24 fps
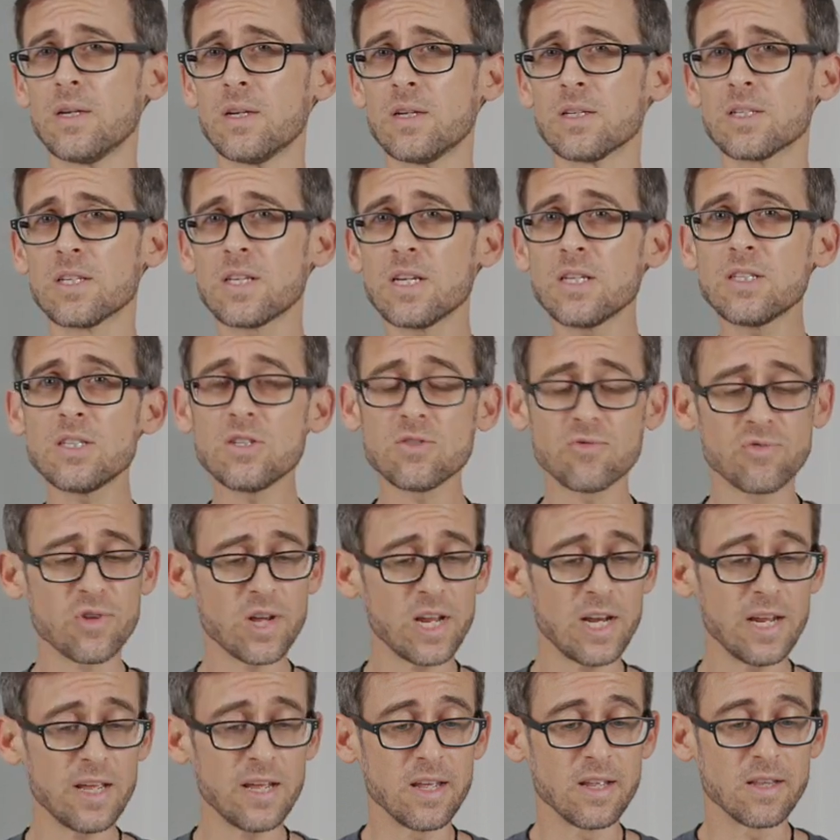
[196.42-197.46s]
So this is
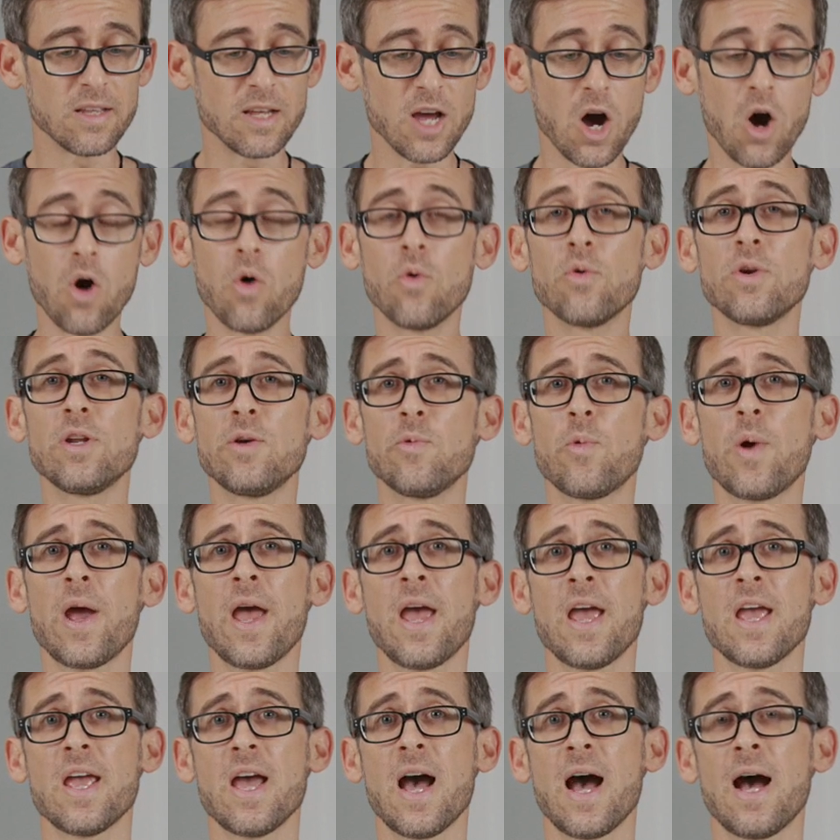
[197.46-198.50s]
really the only
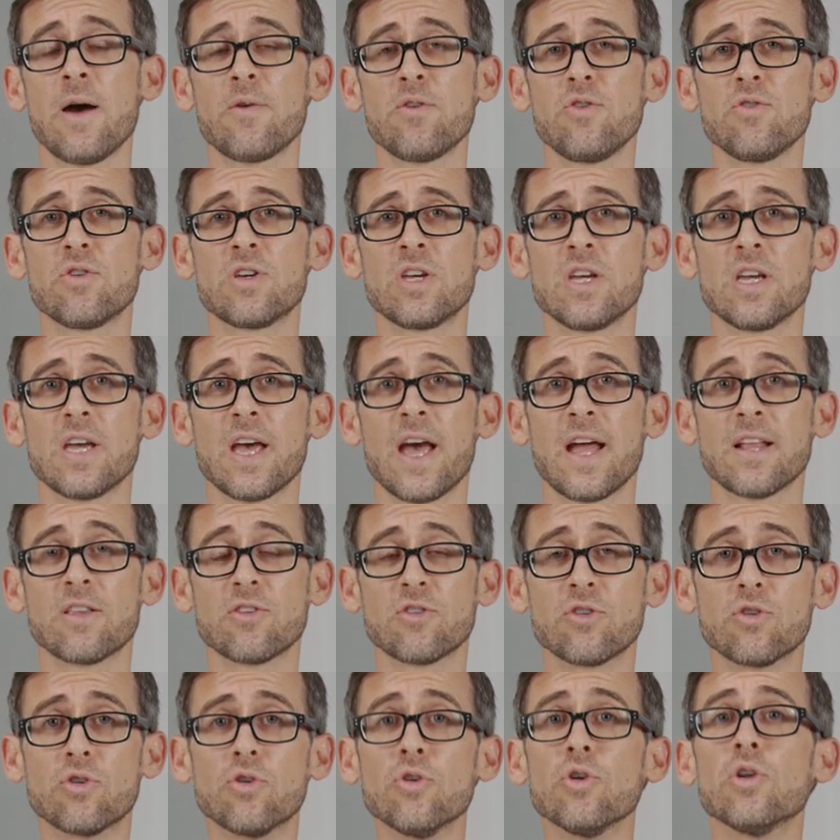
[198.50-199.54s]
way how you can
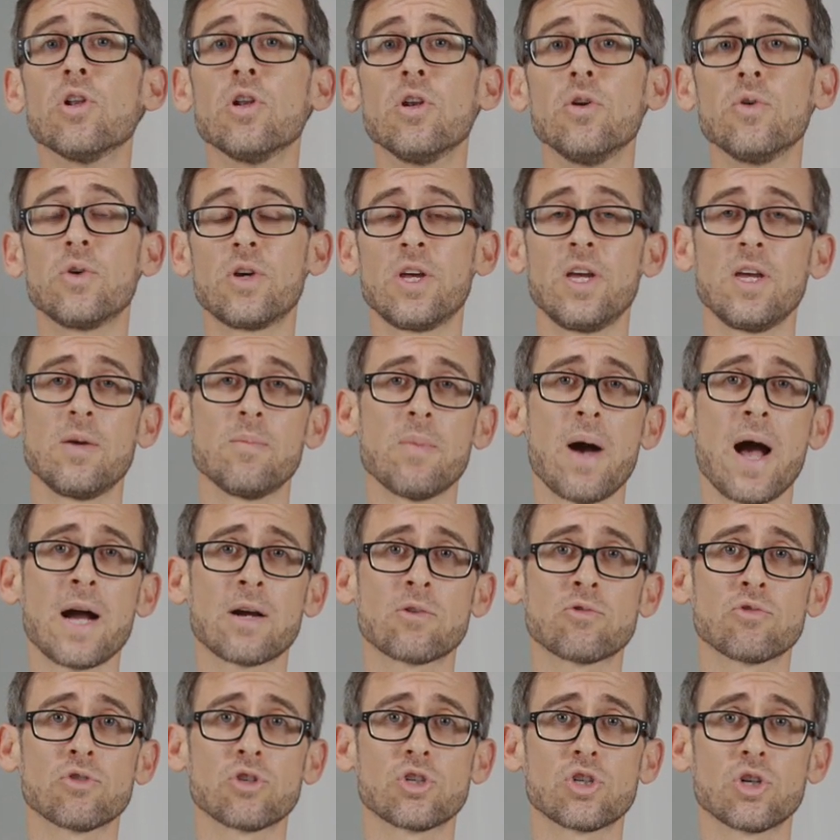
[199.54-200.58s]
get good looking
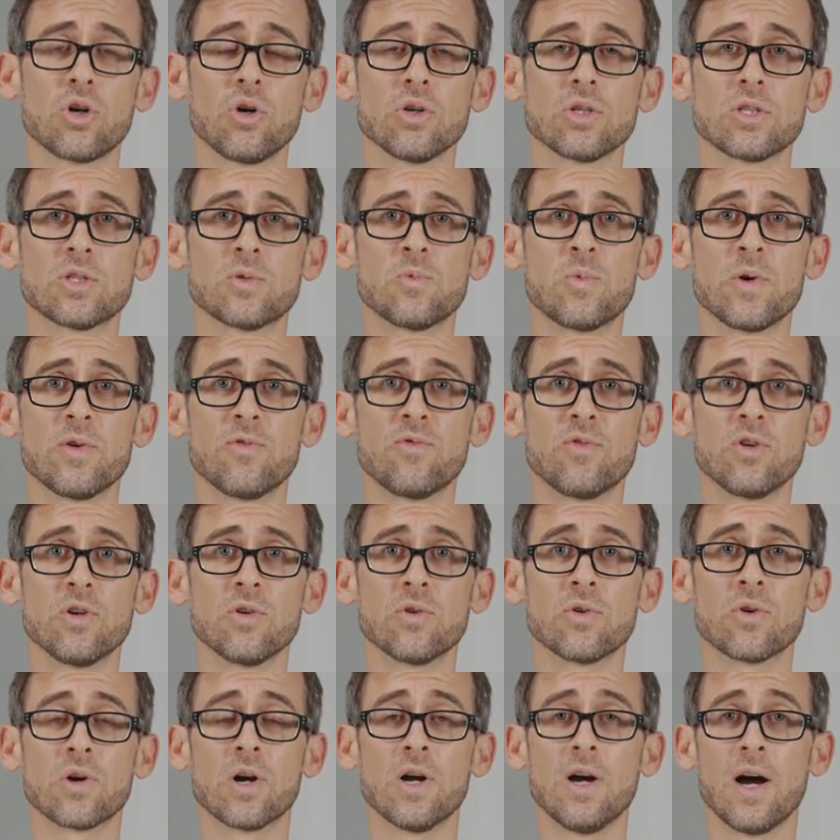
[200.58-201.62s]
macro shots with
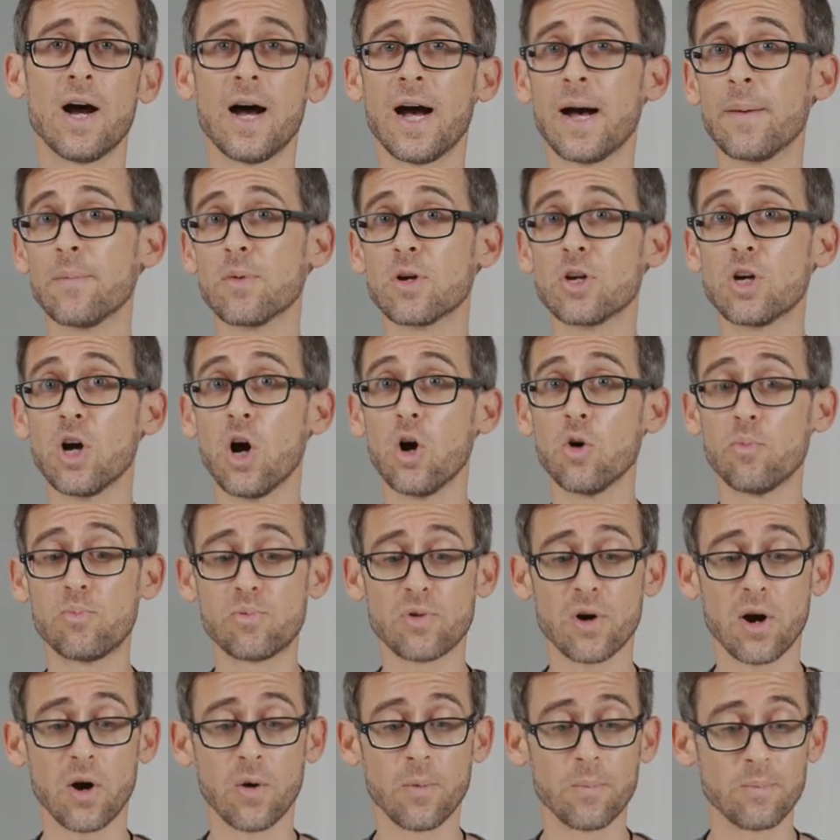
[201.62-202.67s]
your um,
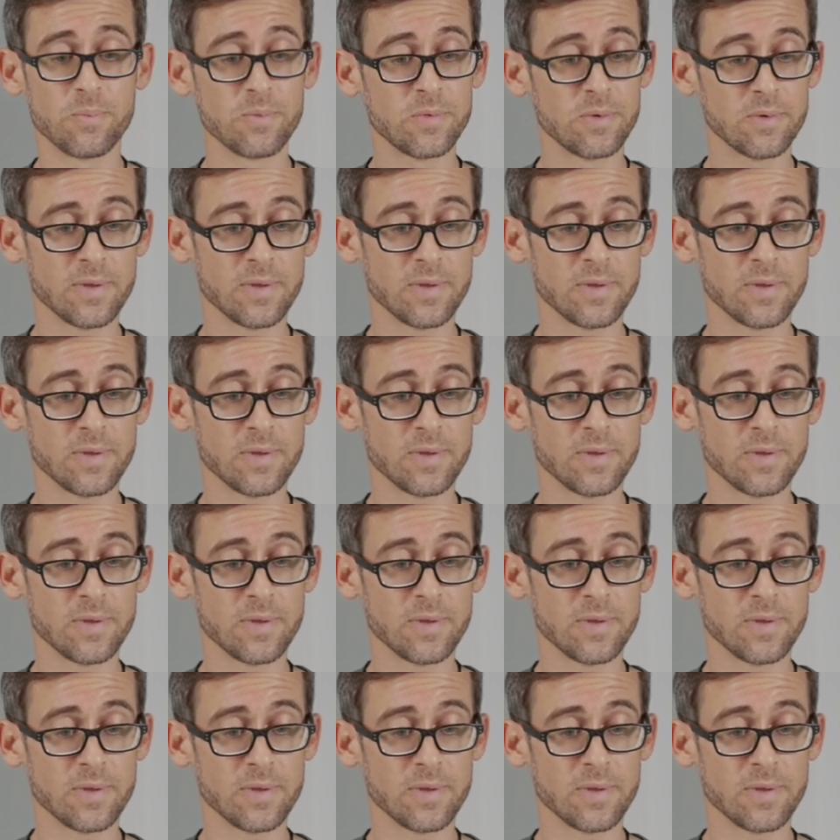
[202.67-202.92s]
GoPro.